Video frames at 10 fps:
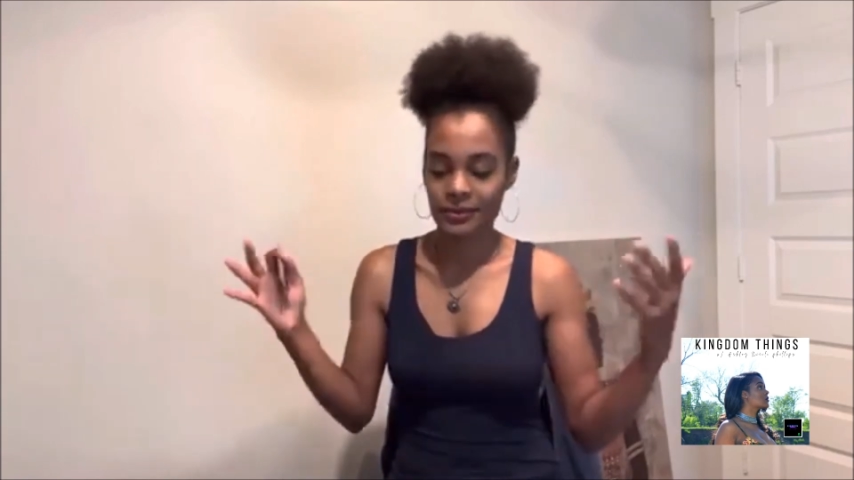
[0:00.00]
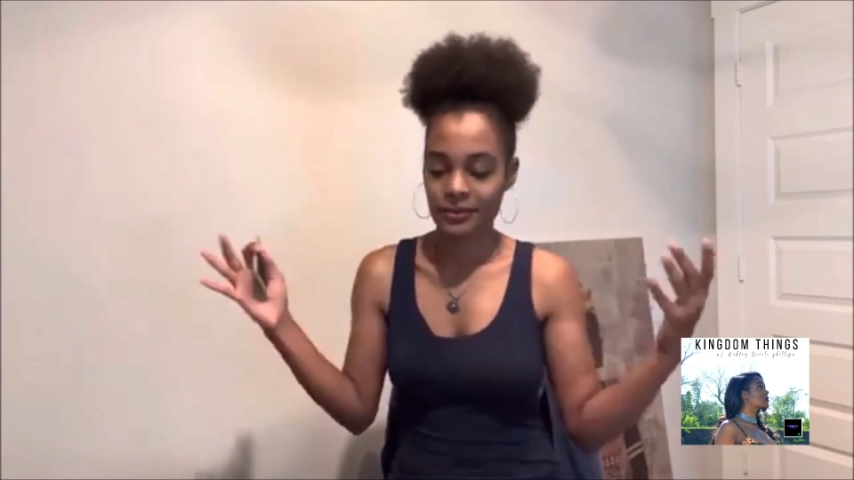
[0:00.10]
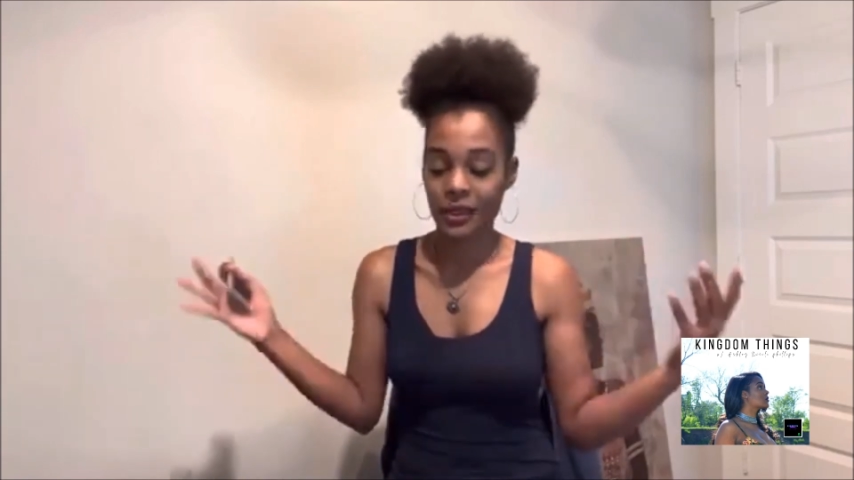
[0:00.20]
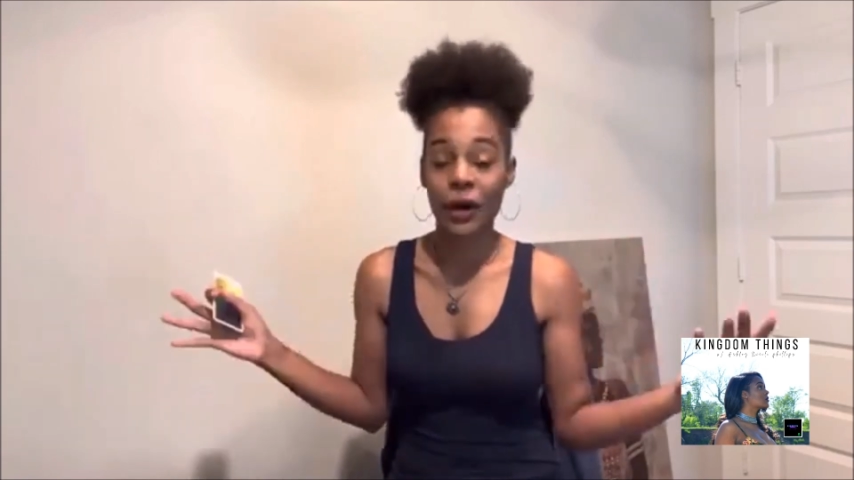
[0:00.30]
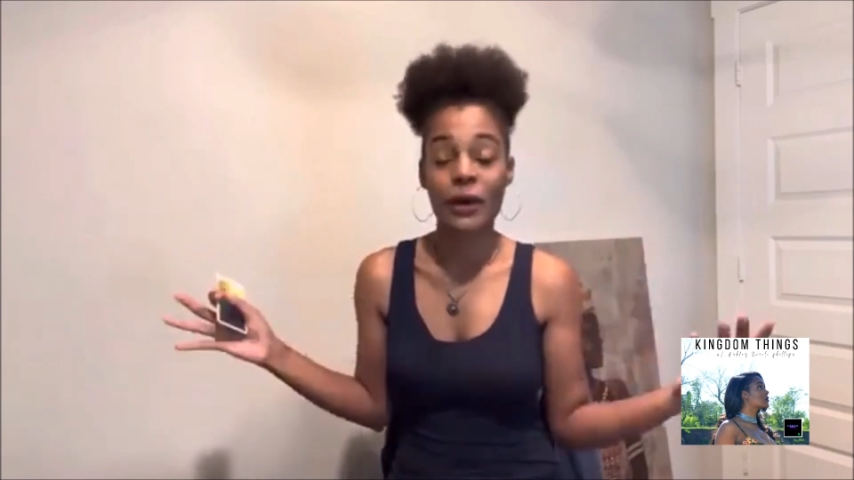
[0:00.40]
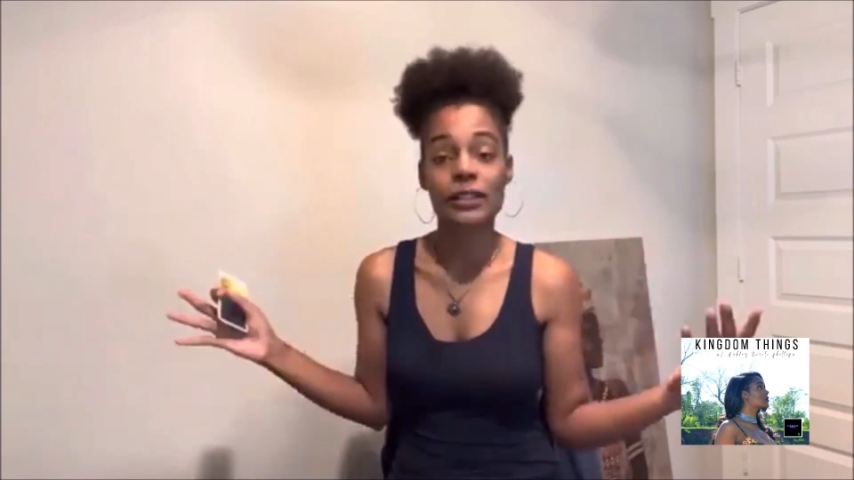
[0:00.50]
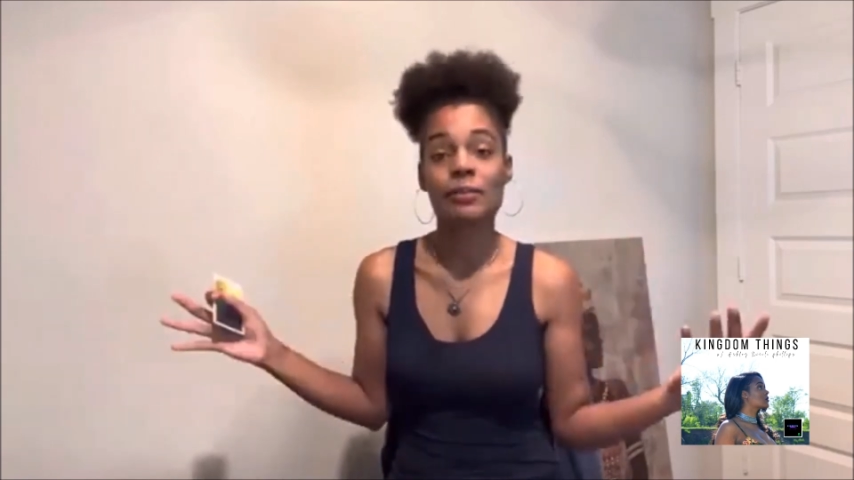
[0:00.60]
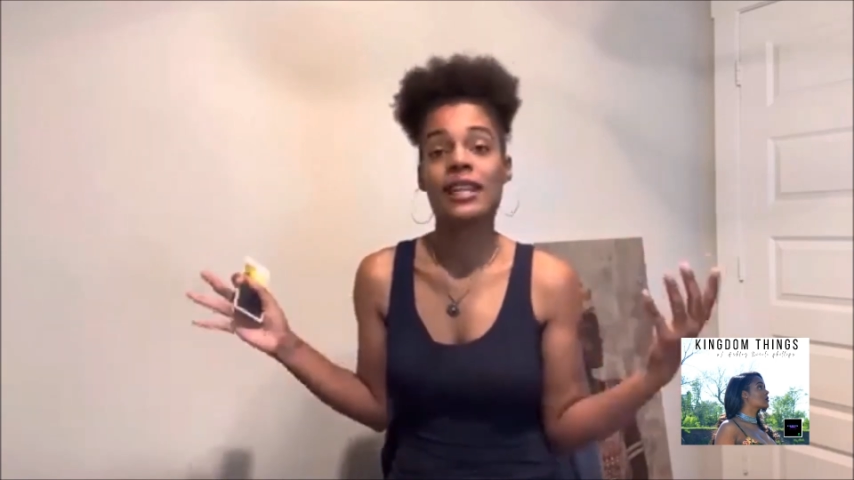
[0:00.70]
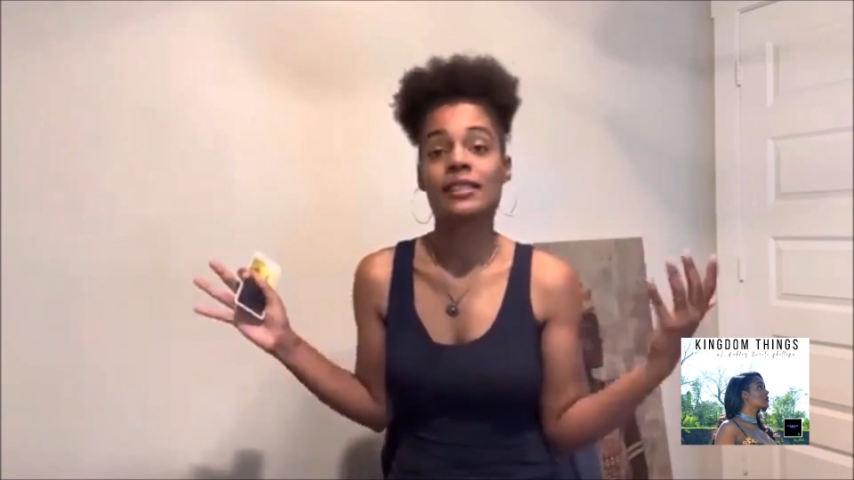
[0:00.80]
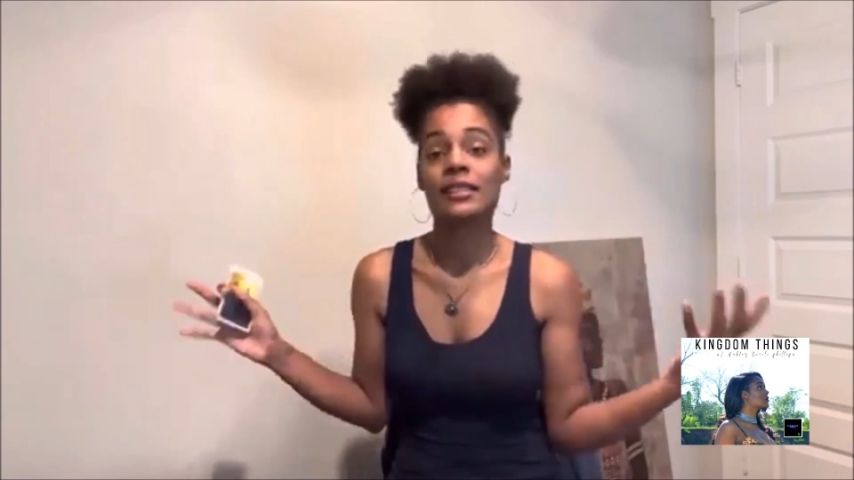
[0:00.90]
all
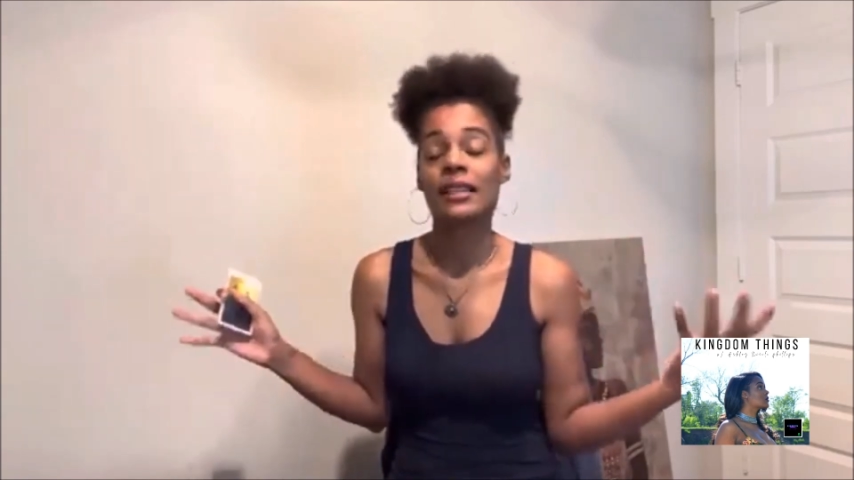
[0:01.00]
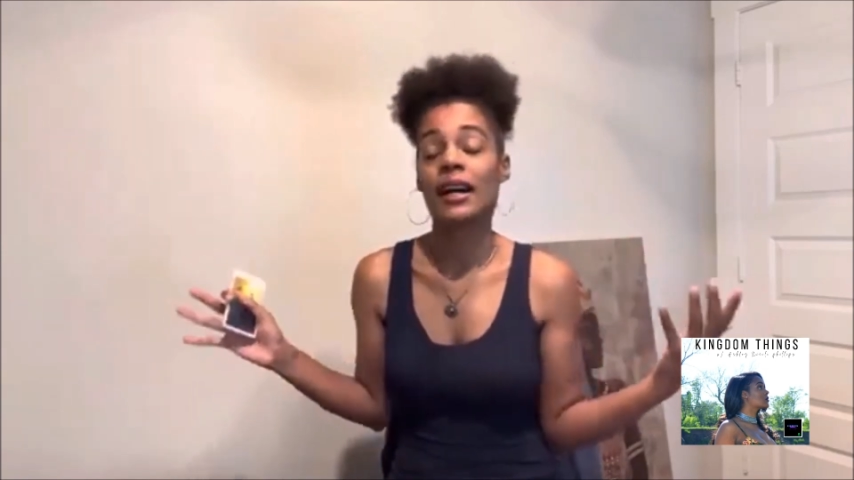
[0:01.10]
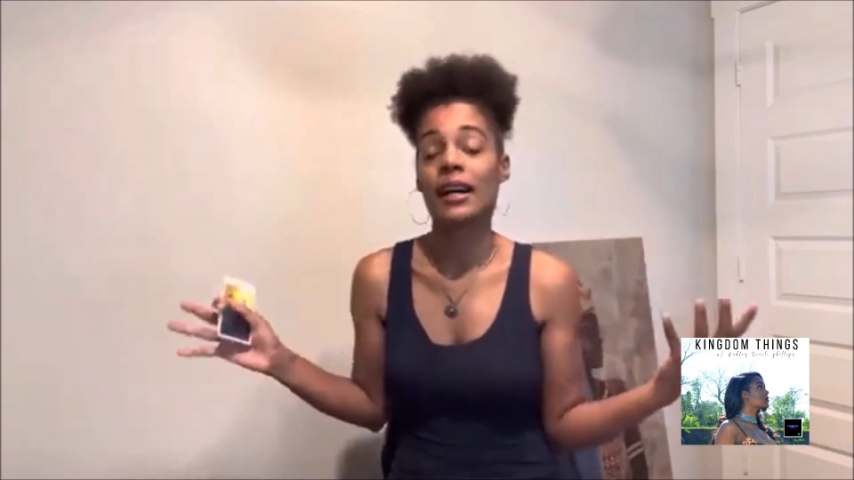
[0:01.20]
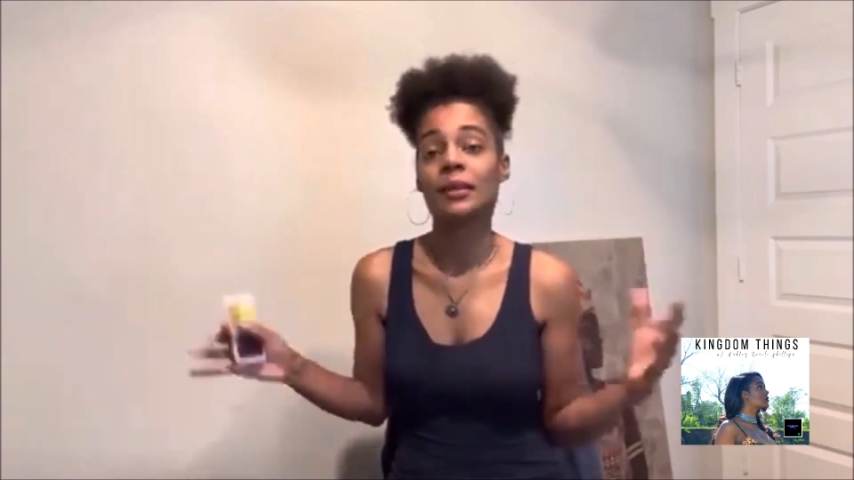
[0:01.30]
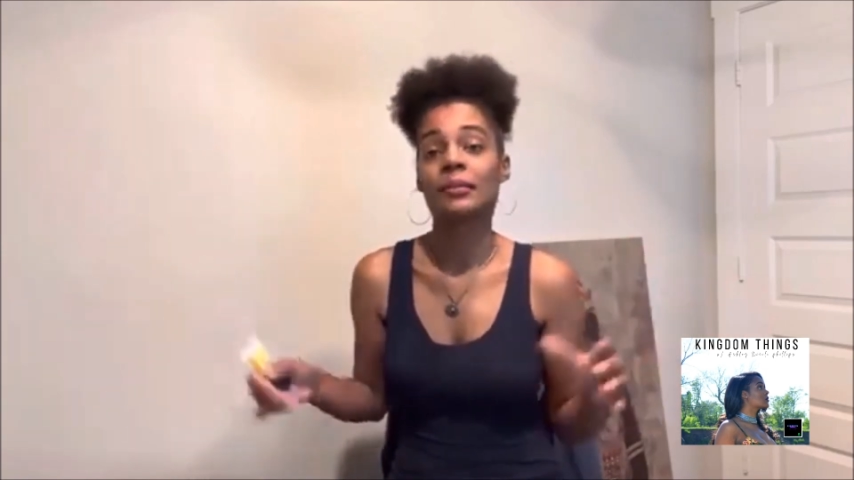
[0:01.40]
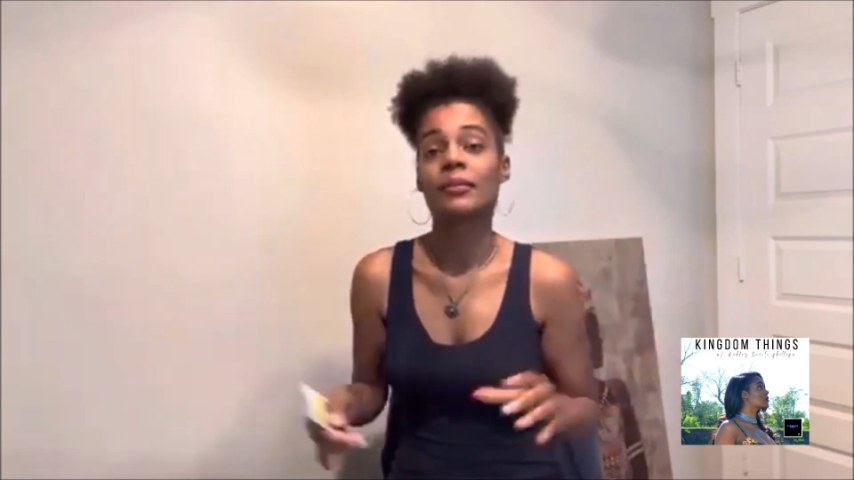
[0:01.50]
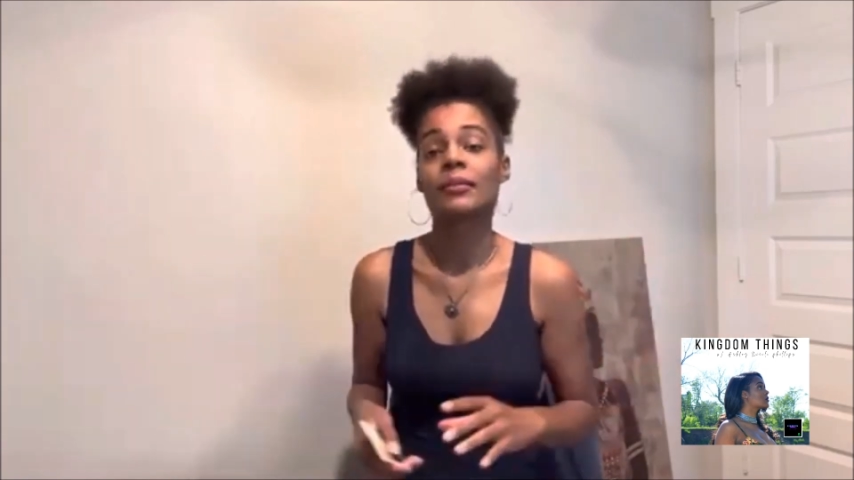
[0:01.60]
space and time.